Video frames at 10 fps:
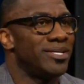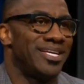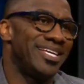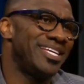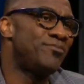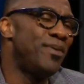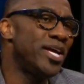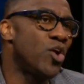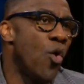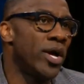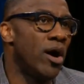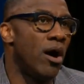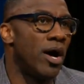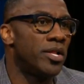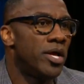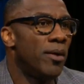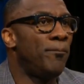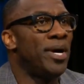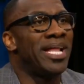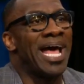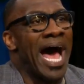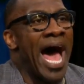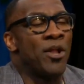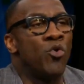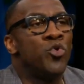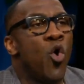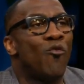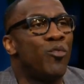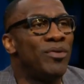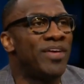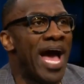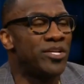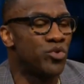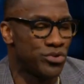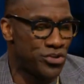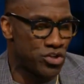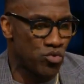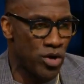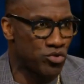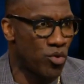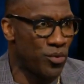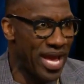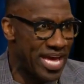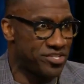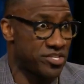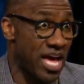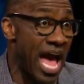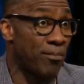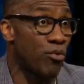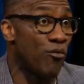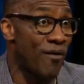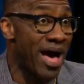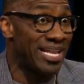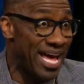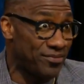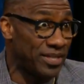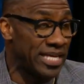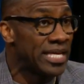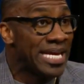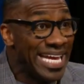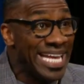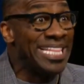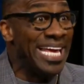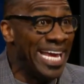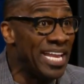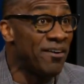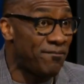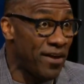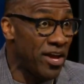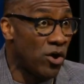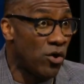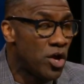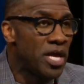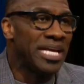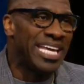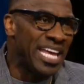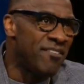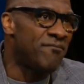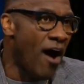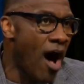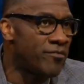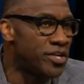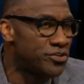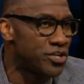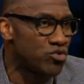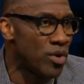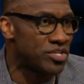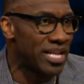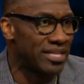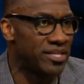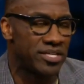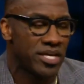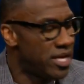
It's been going on. But I don't know if we've gotten to a situation where we have such a high-profile athlete in the NFL get involved in a situation like this.